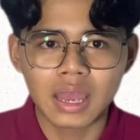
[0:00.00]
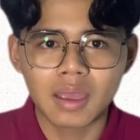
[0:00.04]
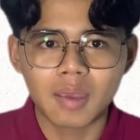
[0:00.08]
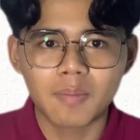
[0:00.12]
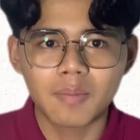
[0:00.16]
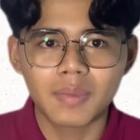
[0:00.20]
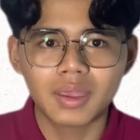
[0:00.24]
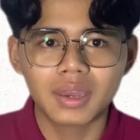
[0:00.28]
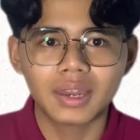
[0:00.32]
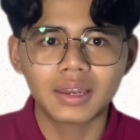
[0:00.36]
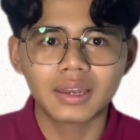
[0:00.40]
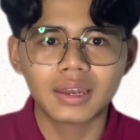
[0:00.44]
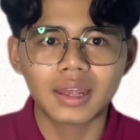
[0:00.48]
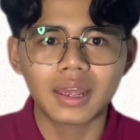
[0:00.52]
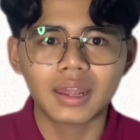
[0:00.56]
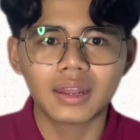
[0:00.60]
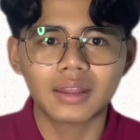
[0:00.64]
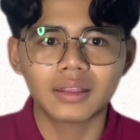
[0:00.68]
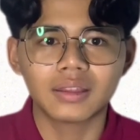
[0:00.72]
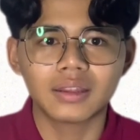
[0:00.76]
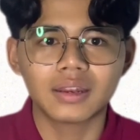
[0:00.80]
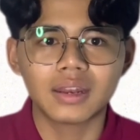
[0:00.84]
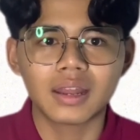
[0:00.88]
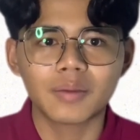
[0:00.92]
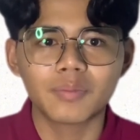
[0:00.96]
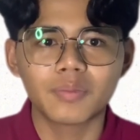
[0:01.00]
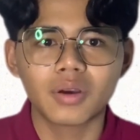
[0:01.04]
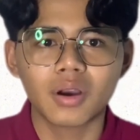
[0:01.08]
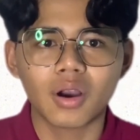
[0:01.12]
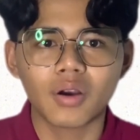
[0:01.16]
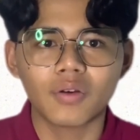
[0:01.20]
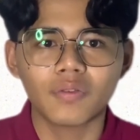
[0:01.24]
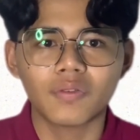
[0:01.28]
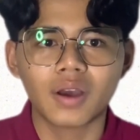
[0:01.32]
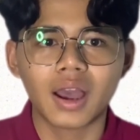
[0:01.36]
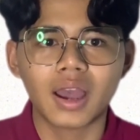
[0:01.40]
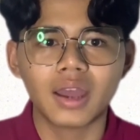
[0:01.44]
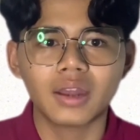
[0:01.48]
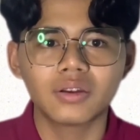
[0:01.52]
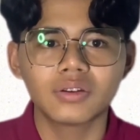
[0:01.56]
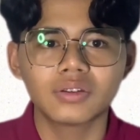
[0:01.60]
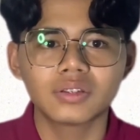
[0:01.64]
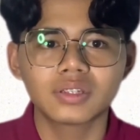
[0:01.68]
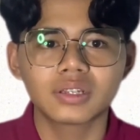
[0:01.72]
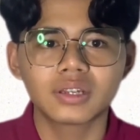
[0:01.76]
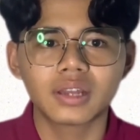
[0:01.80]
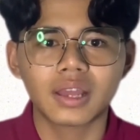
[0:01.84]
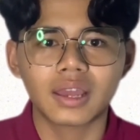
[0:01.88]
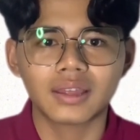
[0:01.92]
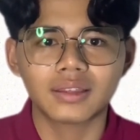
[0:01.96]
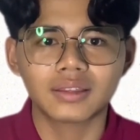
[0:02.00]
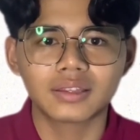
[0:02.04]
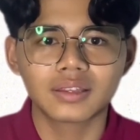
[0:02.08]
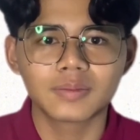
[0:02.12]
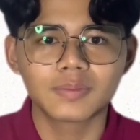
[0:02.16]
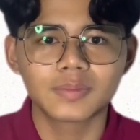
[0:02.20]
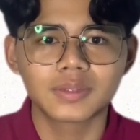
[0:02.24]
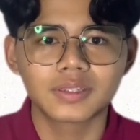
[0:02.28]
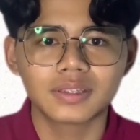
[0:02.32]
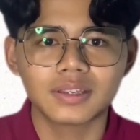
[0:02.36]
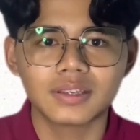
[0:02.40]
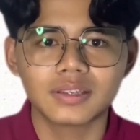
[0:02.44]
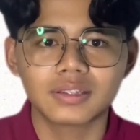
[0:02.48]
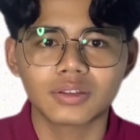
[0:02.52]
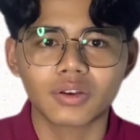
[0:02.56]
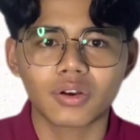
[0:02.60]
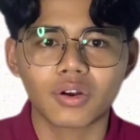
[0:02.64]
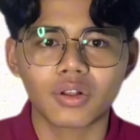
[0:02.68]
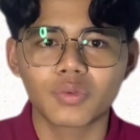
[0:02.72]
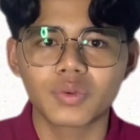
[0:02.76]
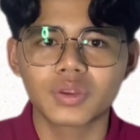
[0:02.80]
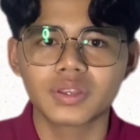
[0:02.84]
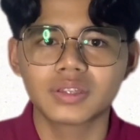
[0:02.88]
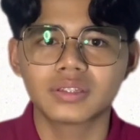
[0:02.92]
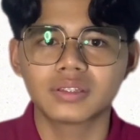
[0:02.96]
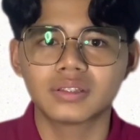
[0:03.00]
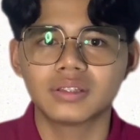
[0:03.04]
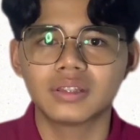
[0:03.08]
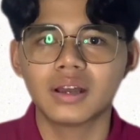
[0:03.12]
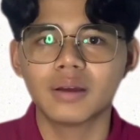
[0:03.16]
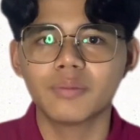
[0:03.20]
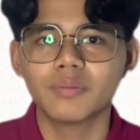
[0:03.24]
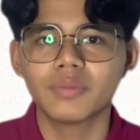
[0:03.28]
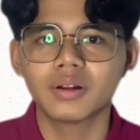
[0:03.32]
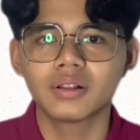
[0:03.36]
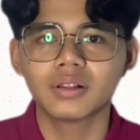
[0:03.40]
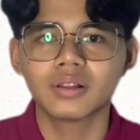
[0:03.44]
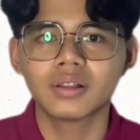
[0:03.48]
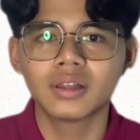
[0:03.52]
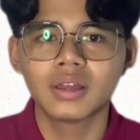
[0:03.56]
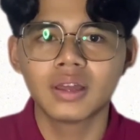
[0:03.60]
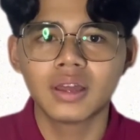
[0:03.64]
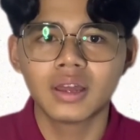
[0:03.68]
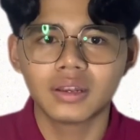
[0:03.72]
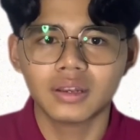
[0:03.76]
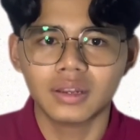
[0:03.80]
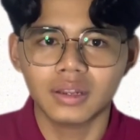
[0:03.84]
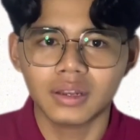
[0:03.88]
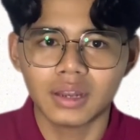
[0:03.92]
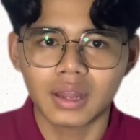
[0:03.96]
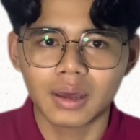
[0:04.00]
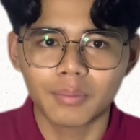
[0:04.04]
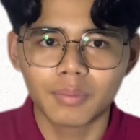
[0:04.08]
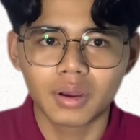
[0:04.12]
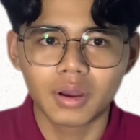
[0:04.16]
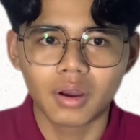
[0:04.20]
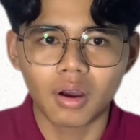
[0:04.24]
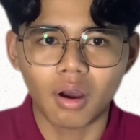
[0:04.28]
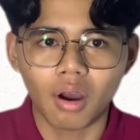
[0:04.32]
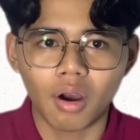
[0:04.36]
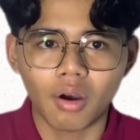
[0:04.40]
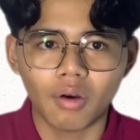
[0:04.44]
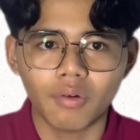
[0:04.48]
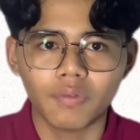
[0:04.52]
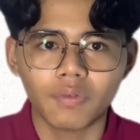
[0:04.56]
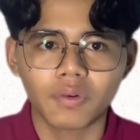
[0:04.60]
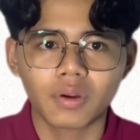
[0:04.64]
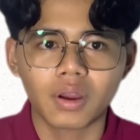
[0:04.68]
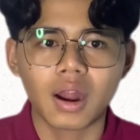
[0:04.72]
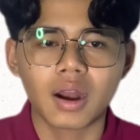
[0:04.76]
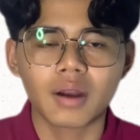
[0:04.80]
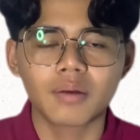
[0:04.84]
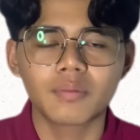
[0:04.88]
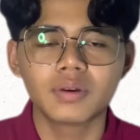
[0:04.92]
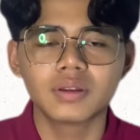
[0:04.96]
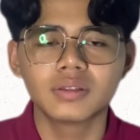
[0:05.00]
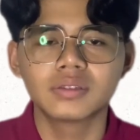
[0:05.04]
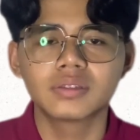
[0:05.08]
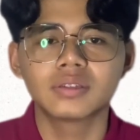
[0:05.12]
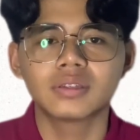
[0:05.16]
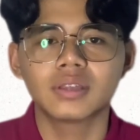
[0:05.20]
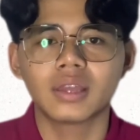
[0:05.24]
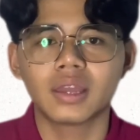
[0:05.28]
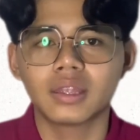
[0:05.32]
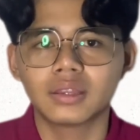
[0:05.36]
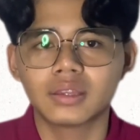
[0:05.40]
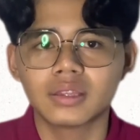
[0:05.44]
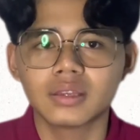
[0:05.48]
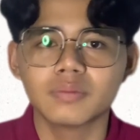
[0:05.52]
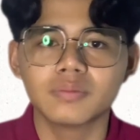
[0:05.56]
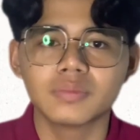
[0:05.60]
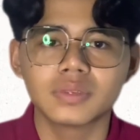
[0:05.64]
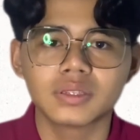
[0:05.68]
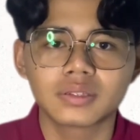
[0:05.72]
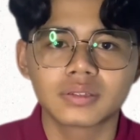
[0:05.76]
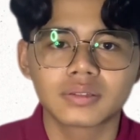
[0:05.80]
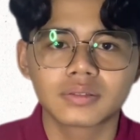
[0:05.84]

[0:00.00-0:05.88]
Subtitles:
meaning that the number of hydrogen atoms is always double the number of carbon atoms.